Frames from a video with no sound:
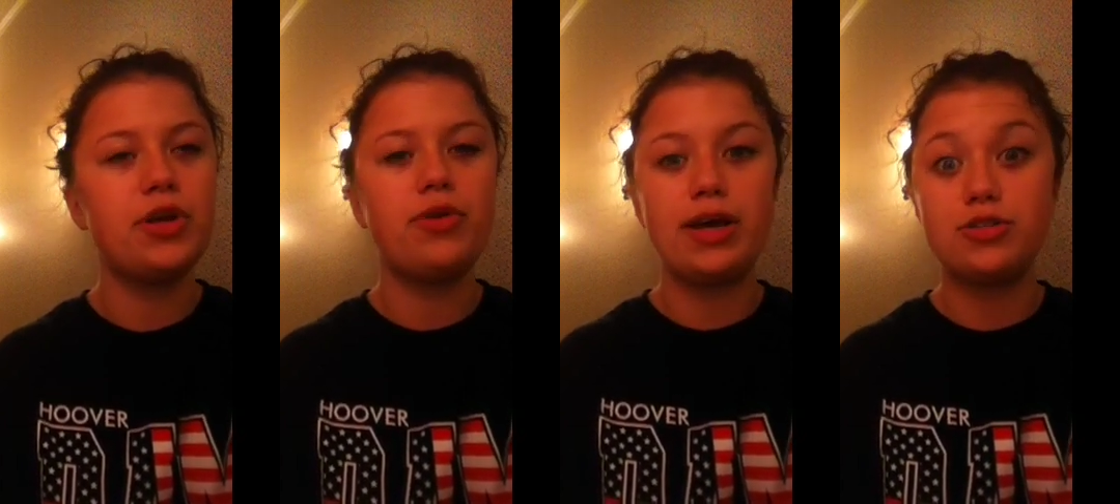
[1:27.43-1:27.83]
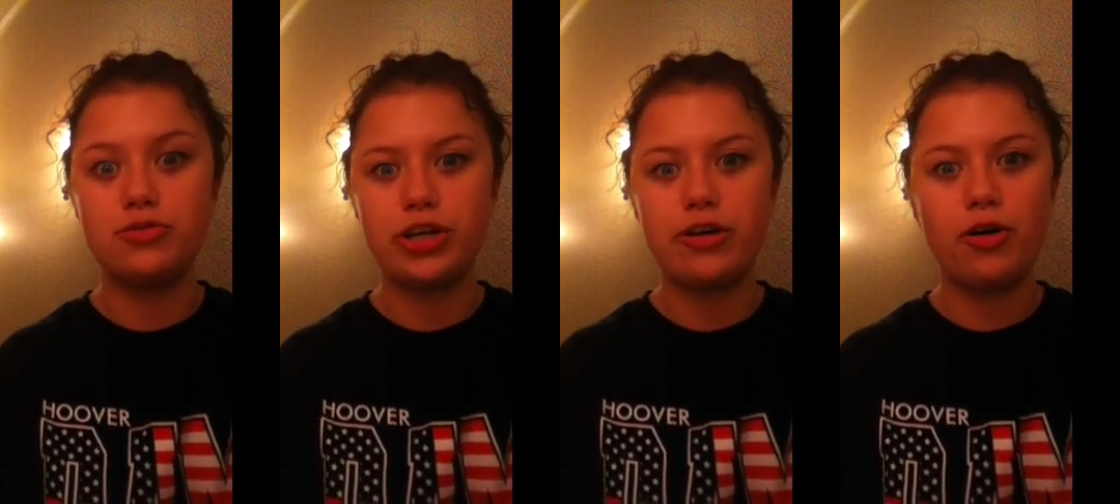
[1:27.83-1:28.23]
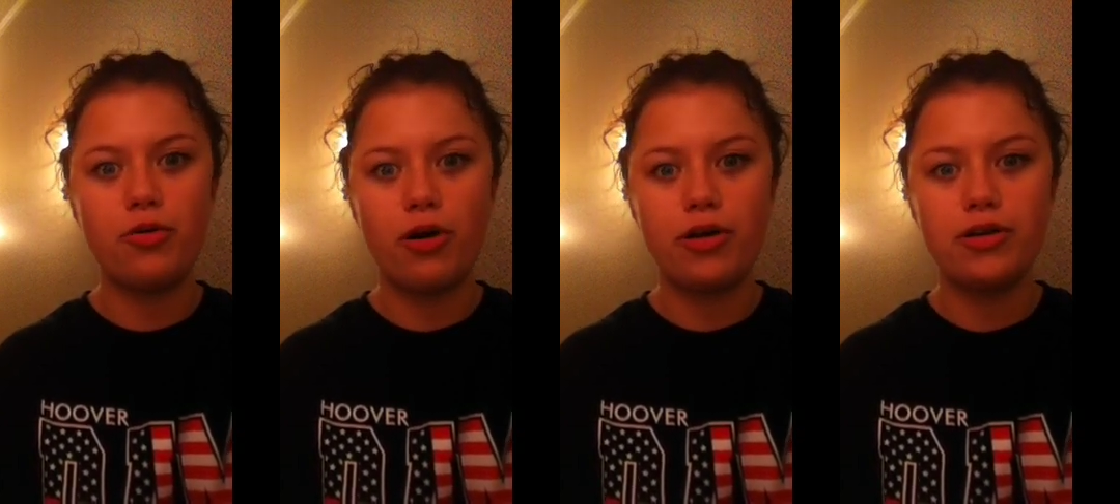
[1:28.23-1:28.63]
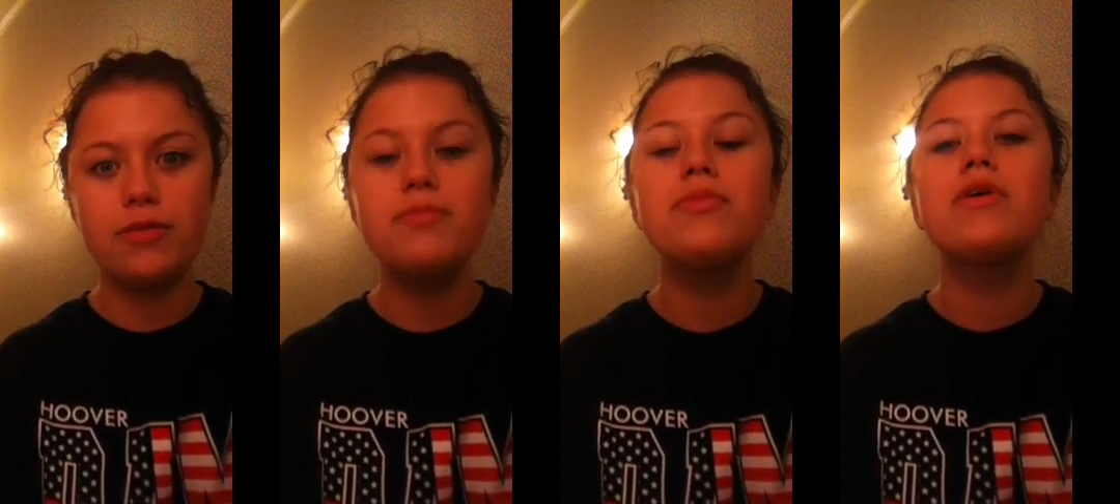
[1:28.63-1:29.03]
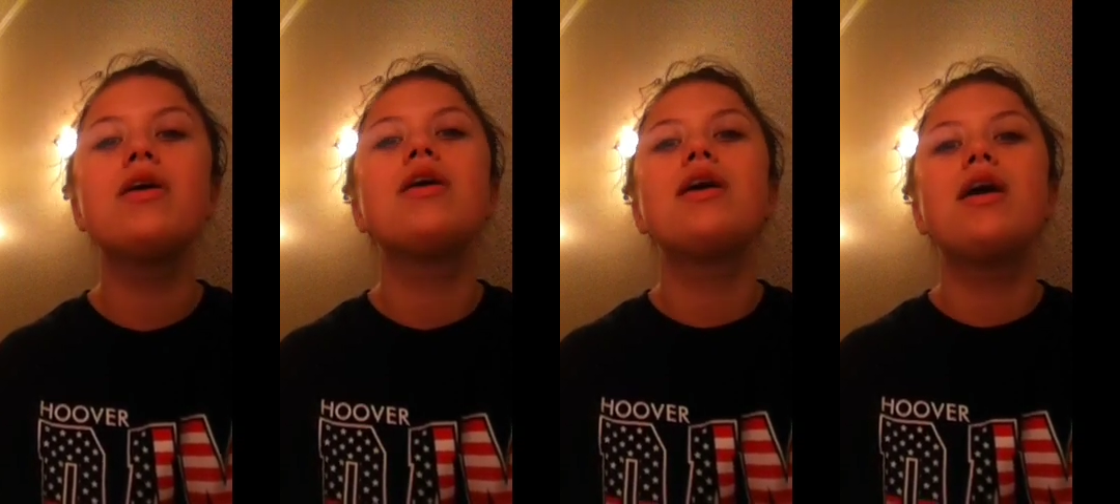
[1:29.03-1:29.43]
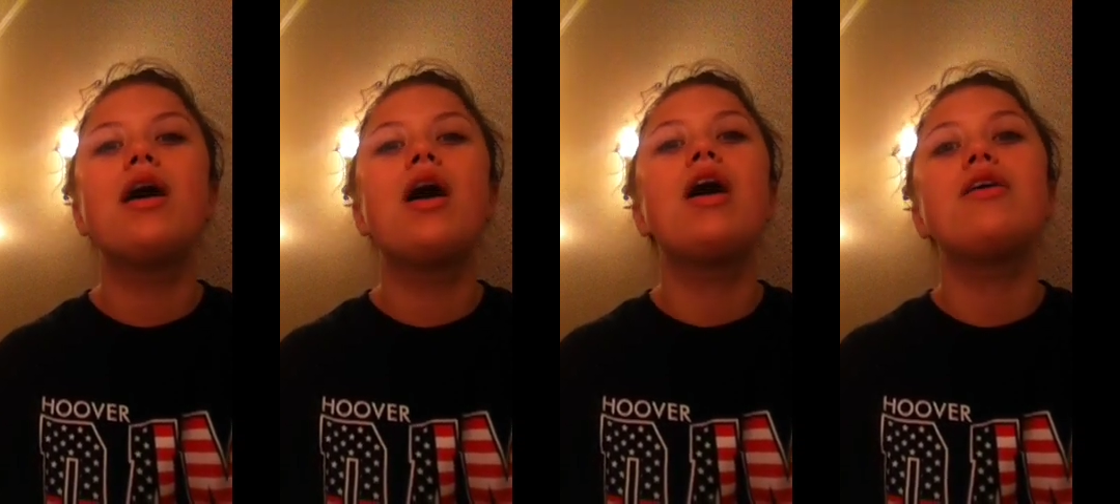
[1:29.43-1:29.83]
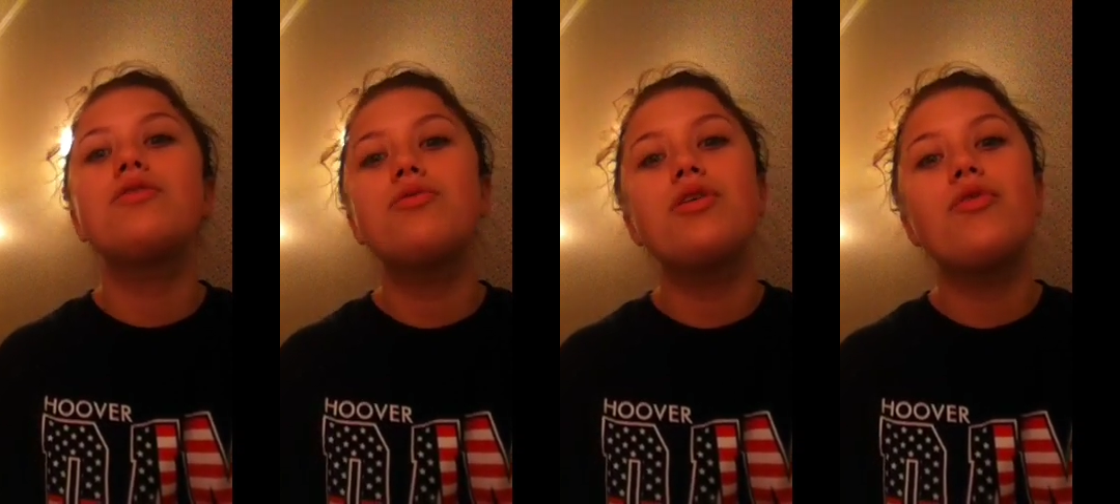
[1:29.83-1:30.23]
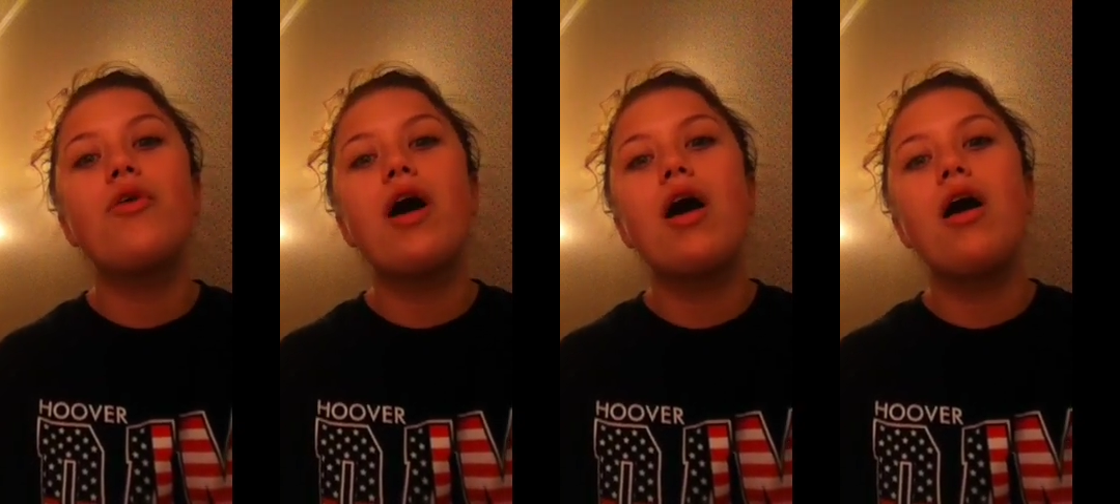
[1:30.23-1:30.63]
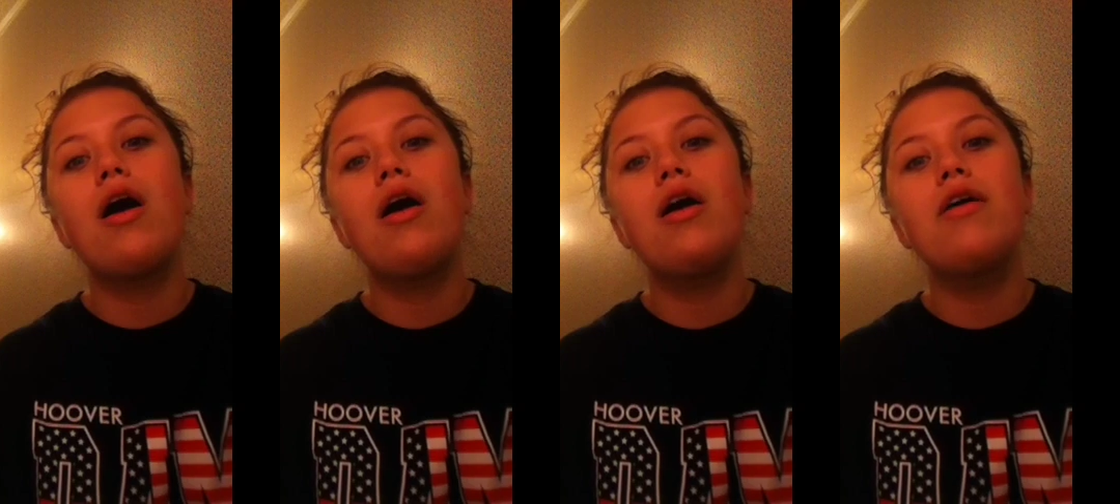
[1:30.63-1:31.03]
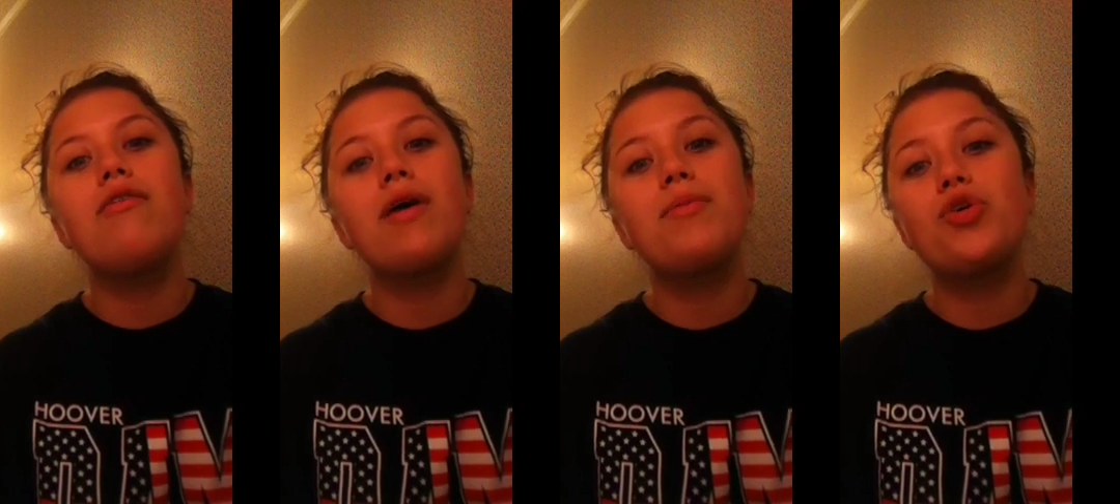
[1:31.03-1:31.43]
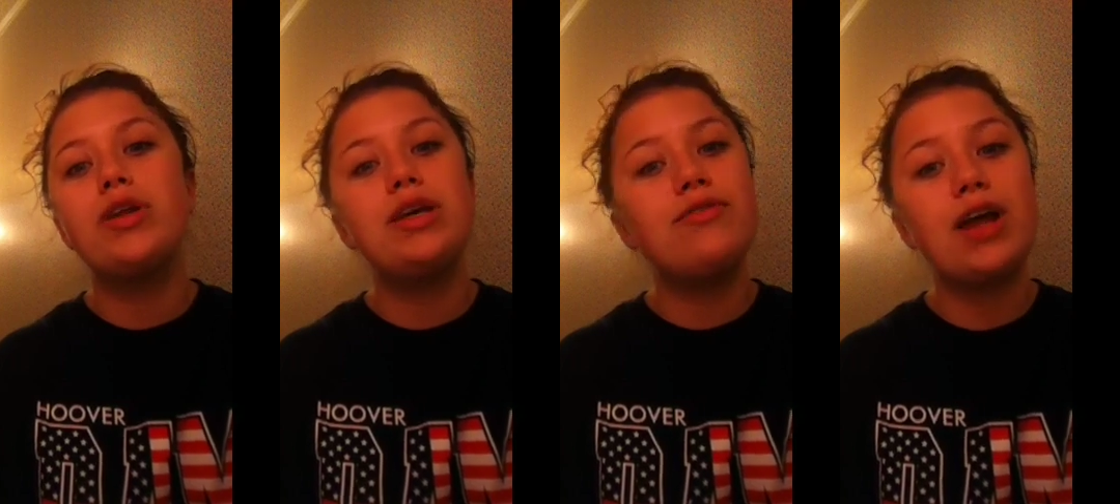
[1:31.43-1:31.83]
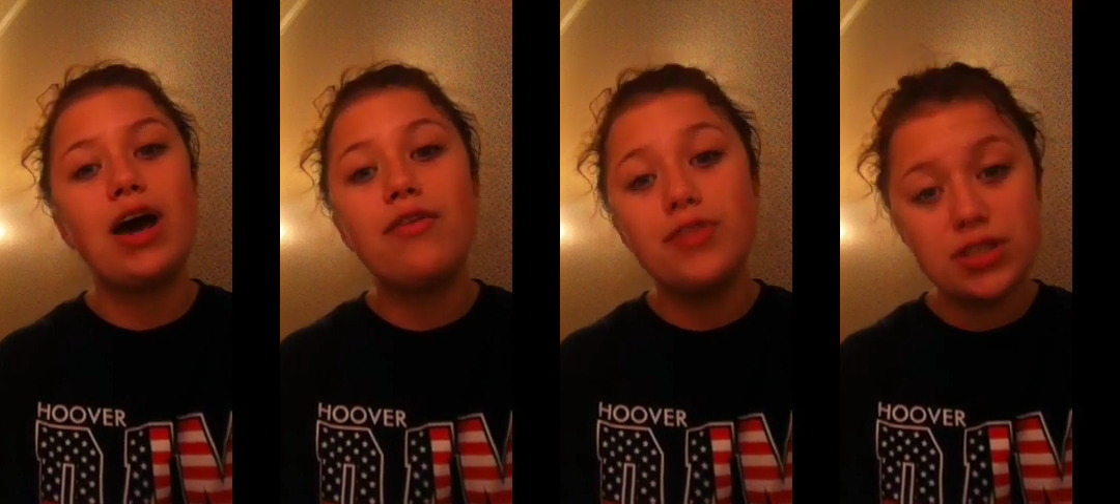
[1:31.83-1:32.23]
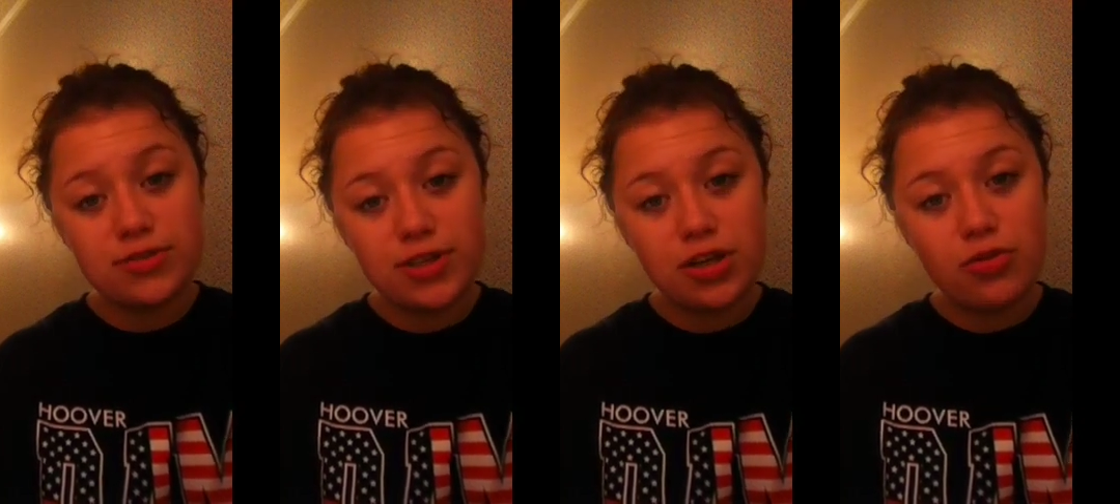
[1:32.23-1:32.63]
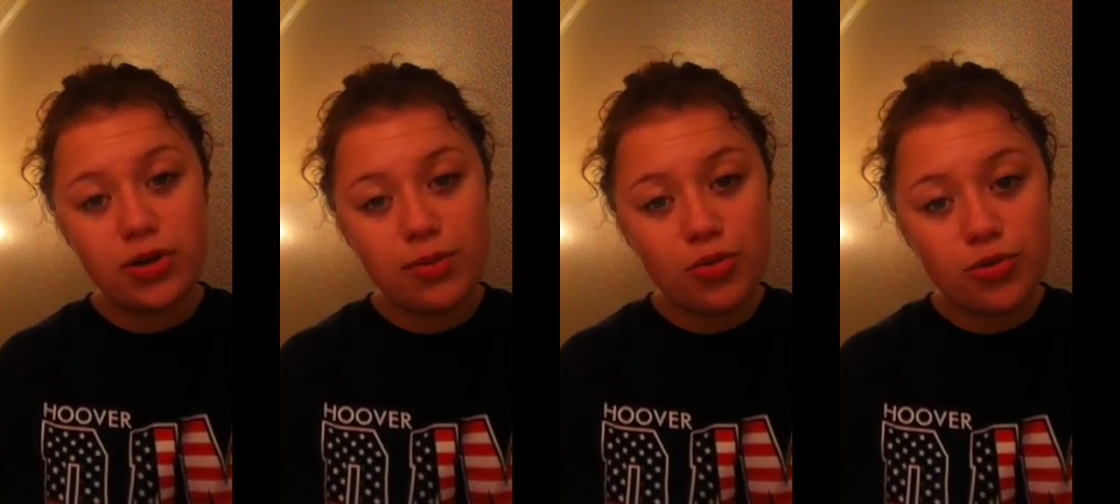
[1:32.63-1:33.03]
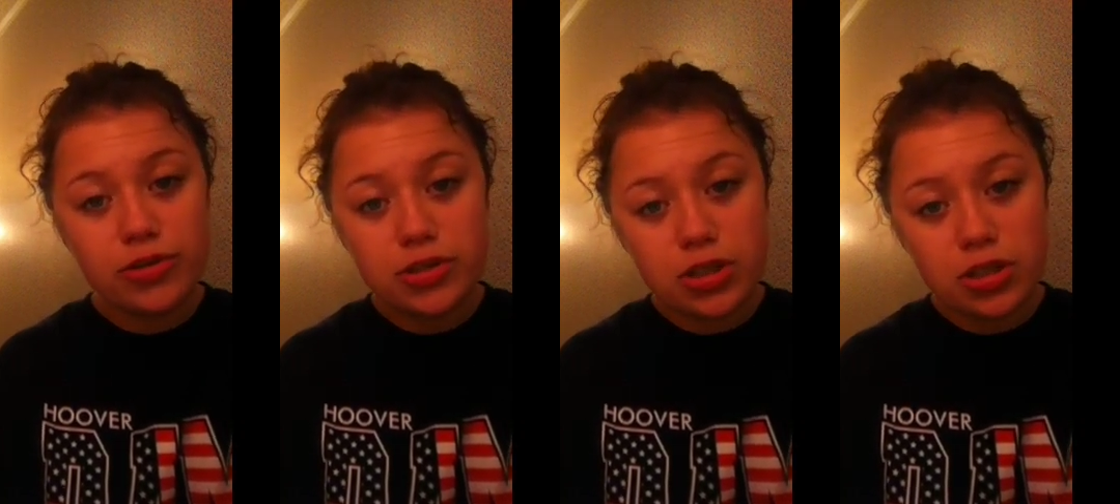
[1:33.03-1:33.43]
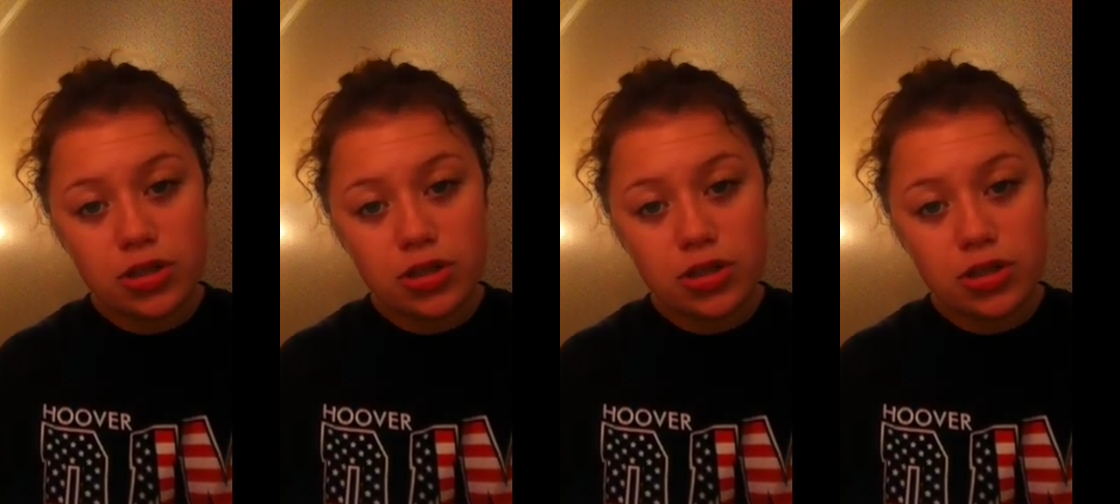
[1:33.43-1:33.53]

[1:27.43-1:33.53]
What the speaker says: Okay, so Jack O'Connor. I don't know if I'm going to even have this video when I'm old.